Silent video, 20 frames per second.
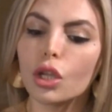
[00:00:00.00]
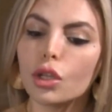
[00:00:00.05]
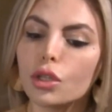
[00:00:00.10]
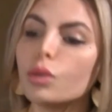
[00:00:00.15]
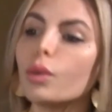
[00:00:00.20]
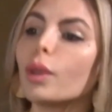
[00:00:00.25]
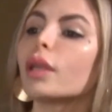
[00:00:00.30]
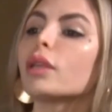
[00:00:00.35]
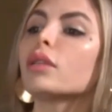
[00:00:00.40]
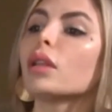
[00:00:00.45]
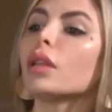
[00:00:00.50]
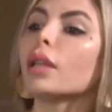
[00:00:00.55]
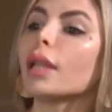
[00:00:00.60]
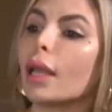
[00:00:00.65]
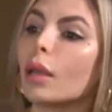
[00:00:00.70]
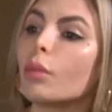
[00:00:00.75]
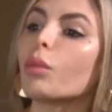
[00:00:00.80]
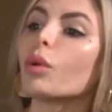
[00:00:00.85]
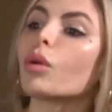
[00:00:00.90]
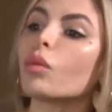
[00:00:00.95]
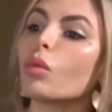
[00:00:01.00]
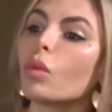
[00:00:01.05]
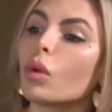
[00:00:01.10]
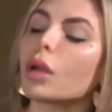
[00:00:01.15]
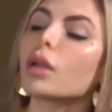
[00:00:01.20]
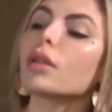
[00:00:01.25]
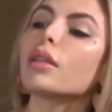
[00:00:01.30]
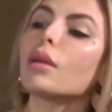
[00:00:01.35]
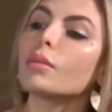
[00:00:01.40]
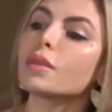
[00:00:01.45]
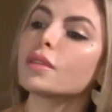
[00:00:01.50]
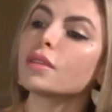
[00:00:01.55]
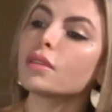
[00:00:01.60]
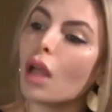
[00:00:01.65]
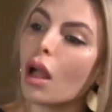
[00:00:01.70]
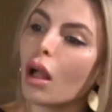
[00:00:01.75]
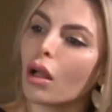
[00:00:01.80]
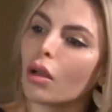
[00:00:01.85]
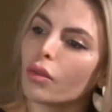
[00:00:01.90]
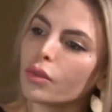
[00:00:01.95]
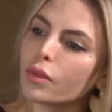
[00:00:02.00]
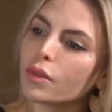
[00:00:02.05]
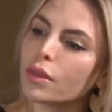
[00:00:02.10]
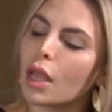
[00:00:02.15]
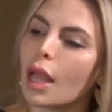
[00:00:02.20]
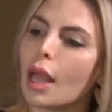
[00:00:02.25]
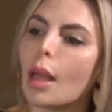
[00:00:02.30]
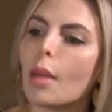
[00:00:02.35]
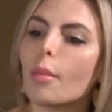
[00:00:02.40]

doing the labor work themselves,